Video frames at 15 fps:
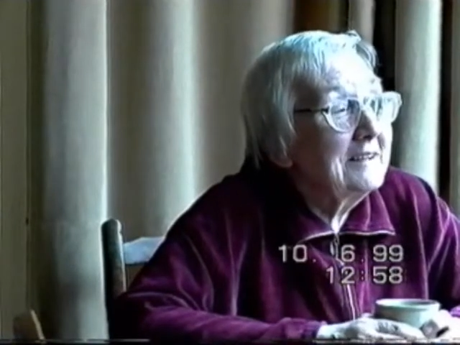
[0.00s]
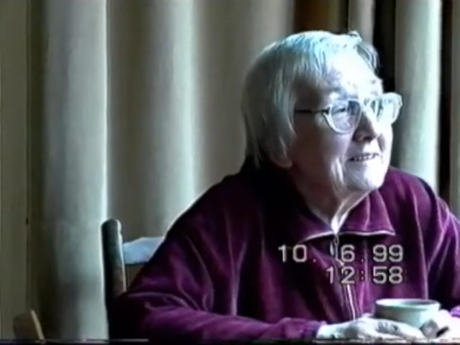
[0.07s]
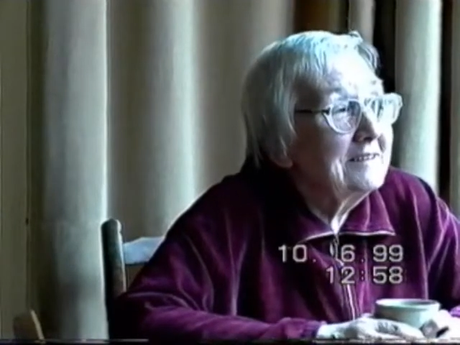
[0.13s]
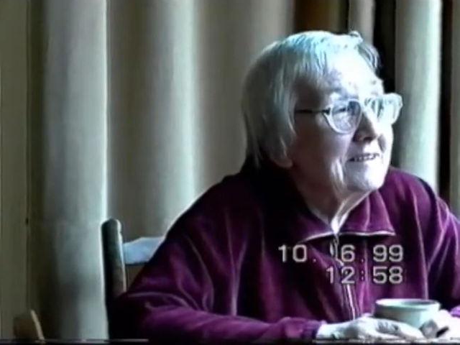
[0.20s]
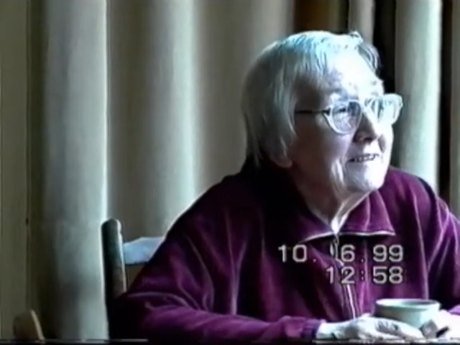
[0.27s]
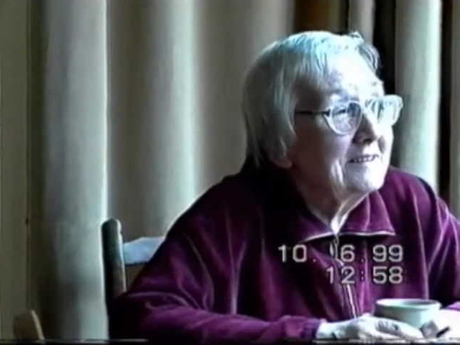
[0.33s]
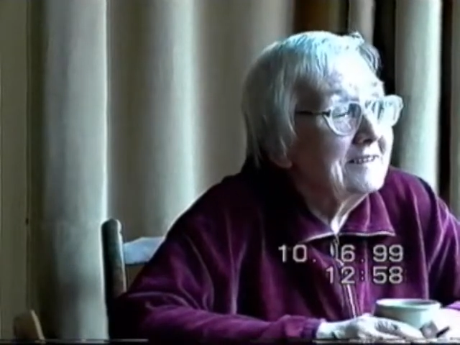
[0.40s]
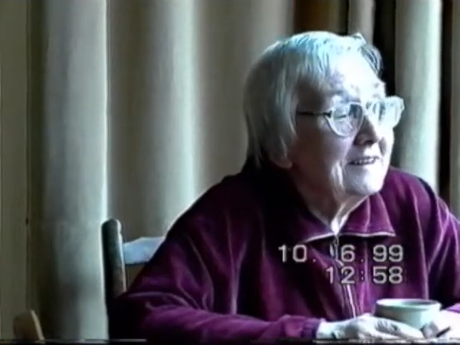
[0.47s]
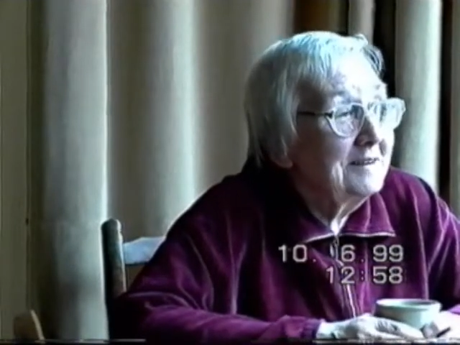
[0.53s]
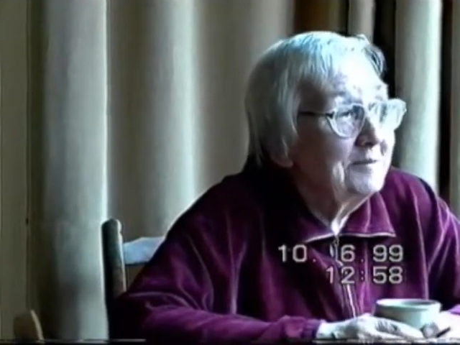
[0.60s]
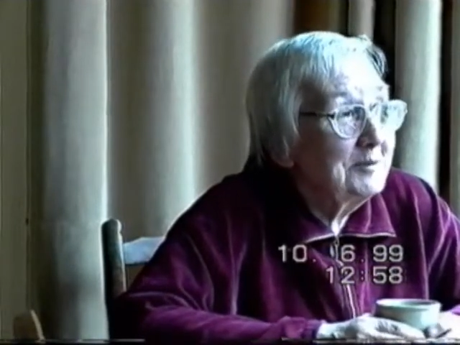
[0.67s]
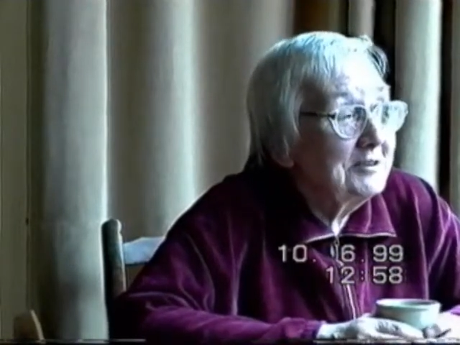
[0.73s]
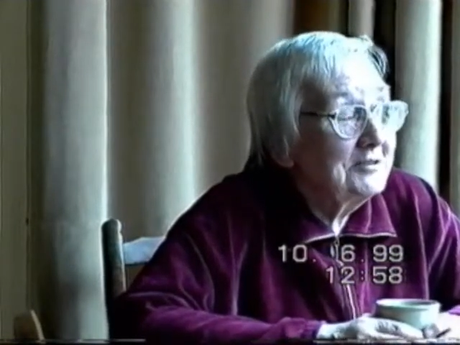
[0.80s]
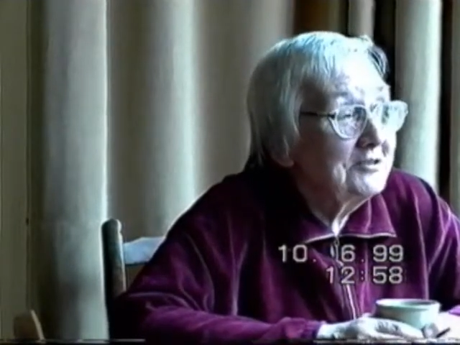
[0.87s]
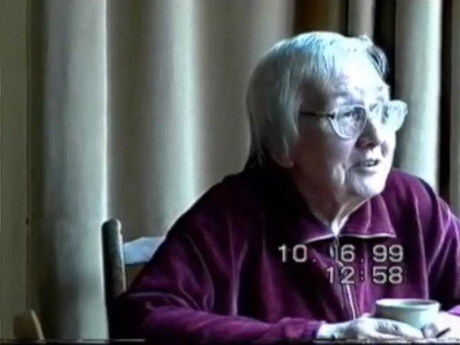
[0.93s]
it, turned me
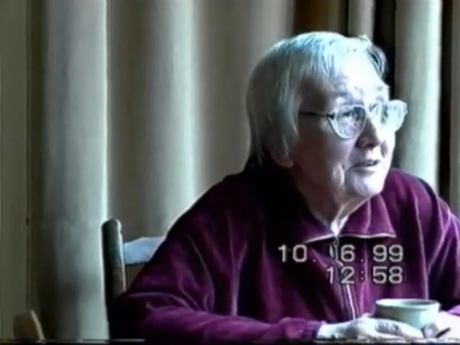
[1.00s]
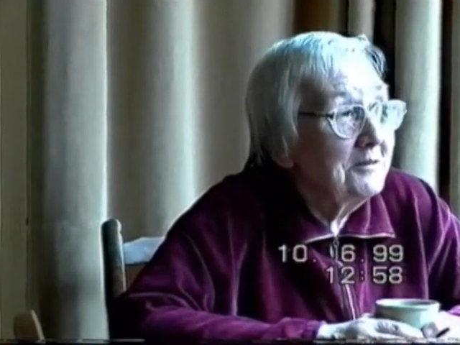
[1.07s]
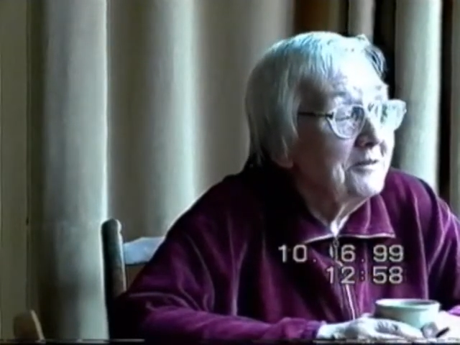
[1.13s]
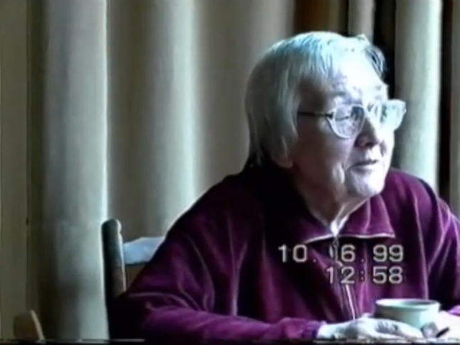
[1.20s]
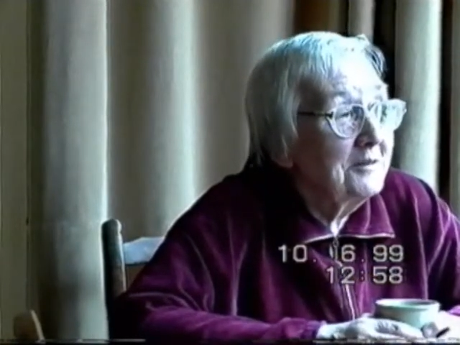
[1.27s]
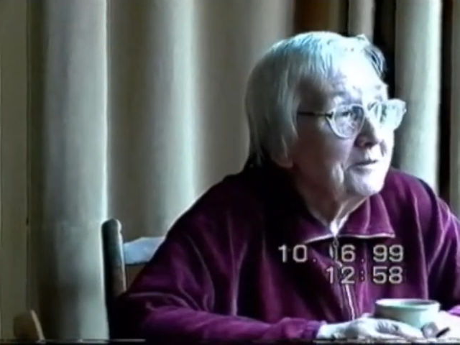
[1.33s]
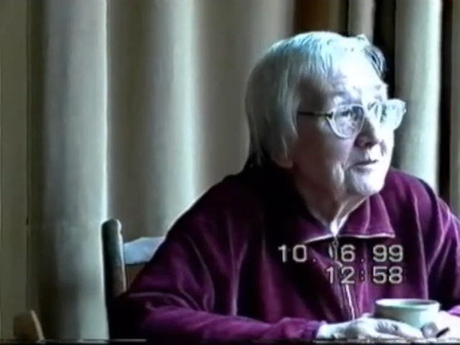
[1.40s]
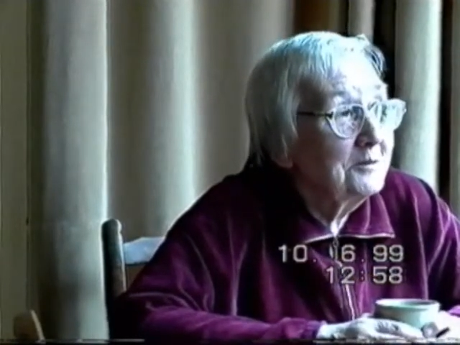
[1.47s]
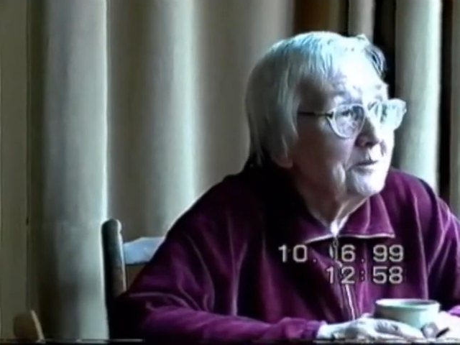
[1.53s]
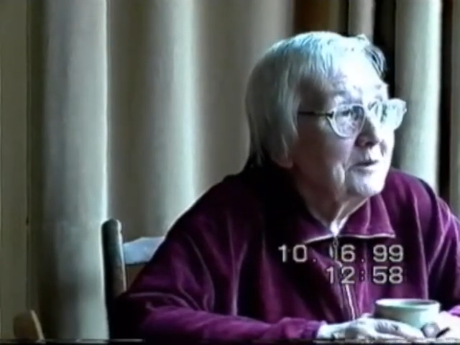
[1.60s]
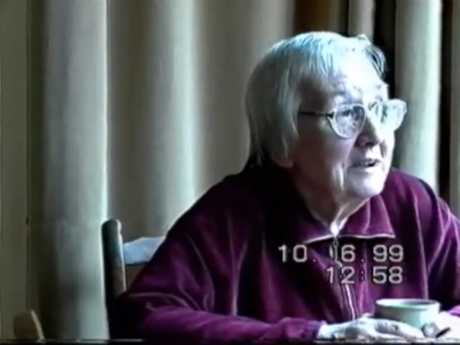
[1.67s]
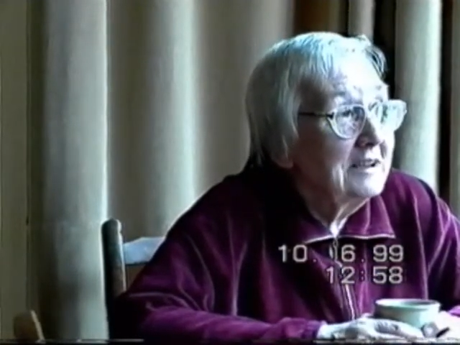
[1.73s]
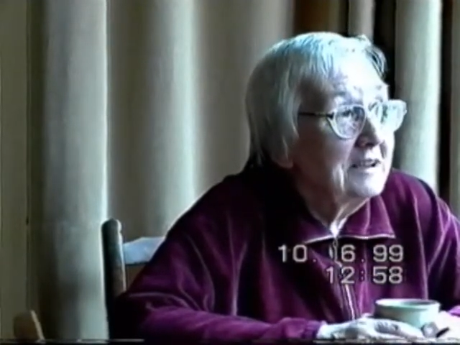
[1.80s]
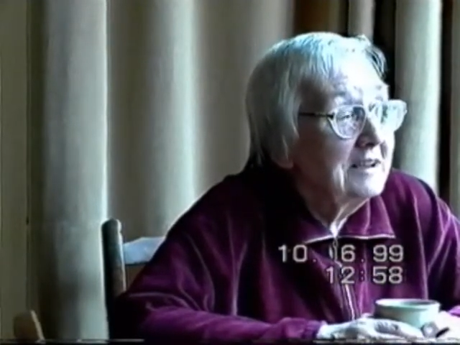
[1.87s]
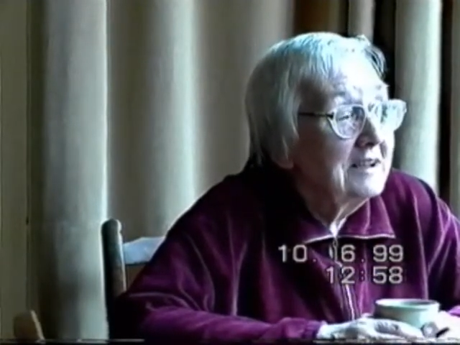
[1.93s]
to shock
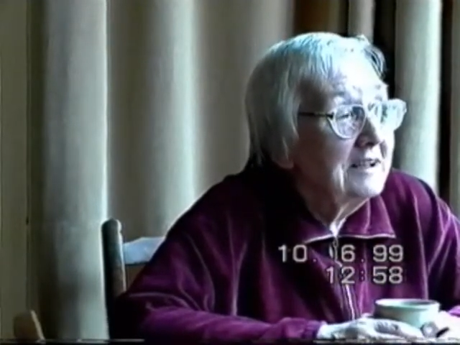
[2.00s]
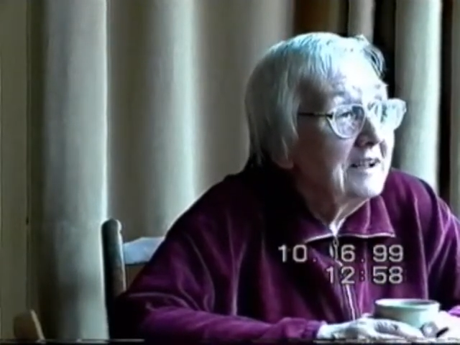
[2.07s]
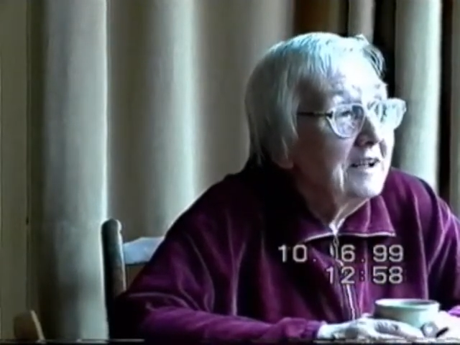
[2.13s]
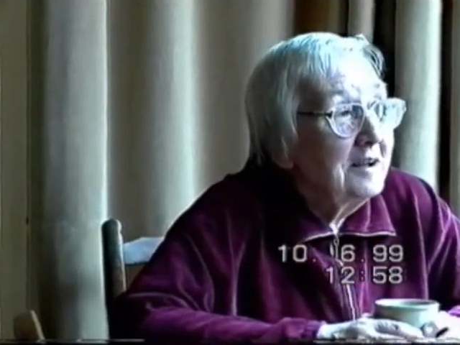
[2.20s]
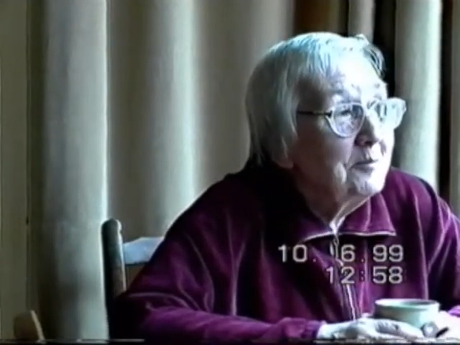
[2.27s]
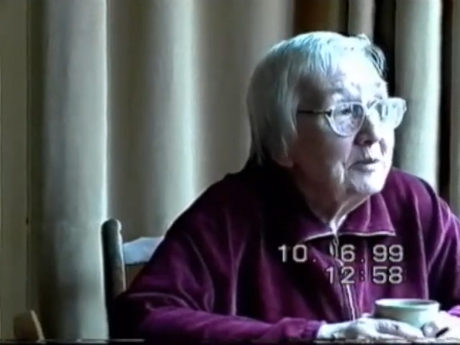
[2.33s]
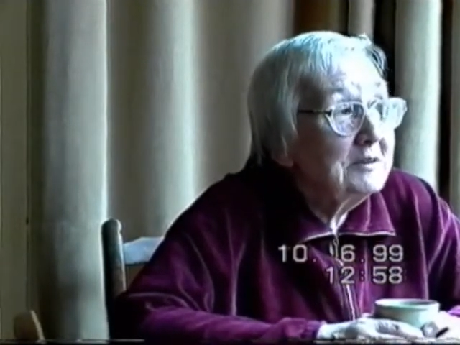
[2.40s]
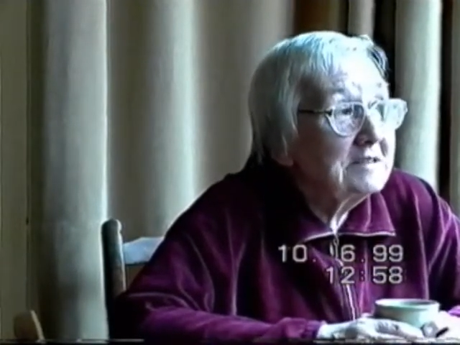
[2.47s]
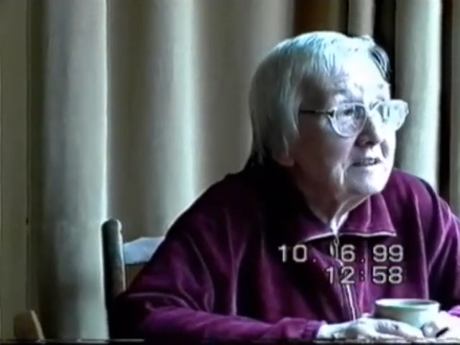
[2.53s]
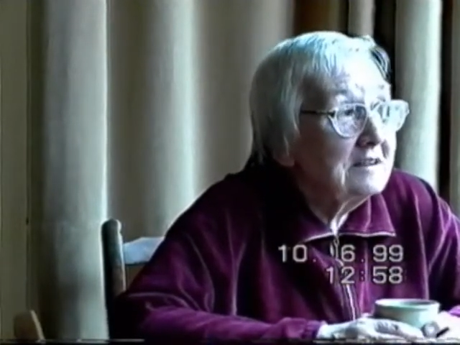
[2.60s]
But